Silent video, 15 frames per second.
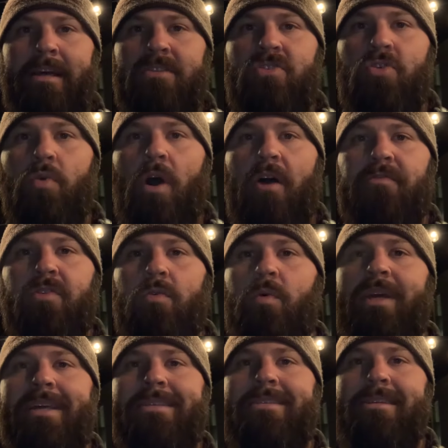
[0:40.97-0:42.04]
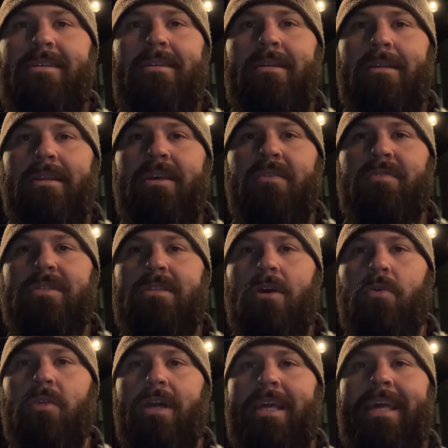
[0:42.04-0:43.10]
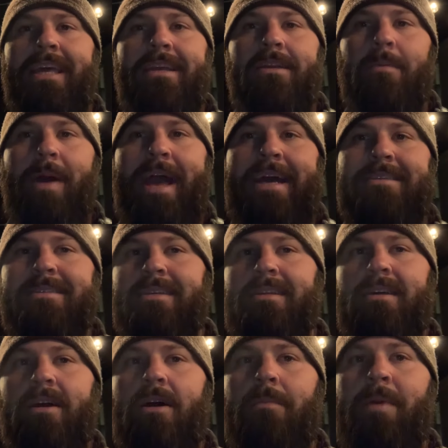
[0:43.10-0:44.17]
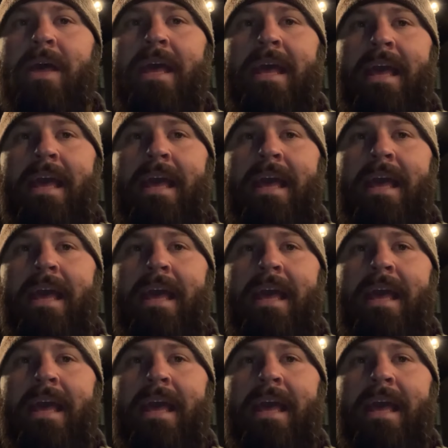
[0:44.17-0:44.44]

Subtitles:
Too often we continue to live as though the kingdom hasn't come